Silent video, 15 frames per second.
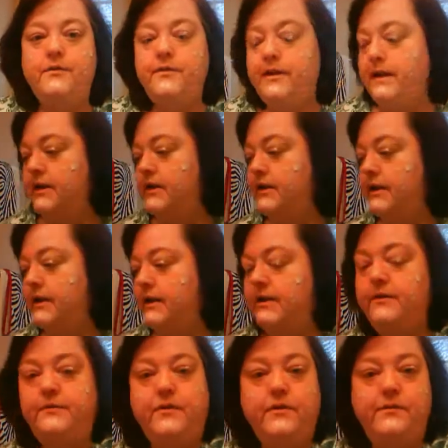So funny looking in
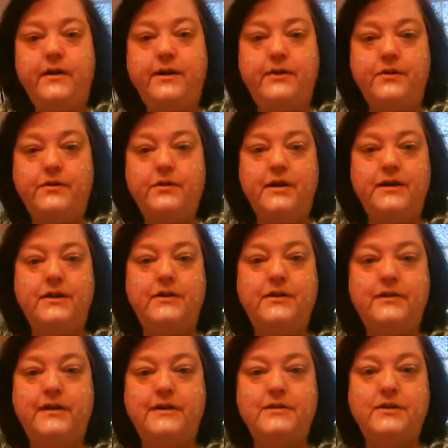the viewfinder trying to
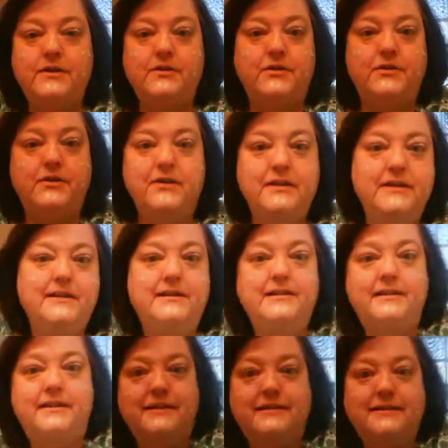do this because you're
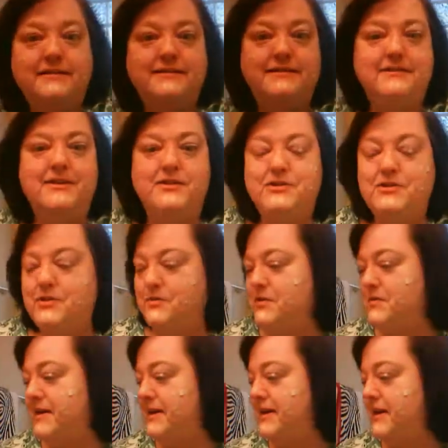like not sure
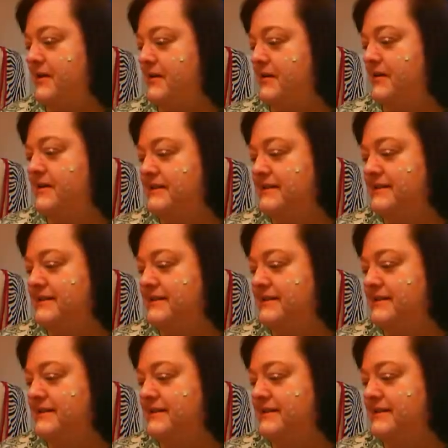which way to go.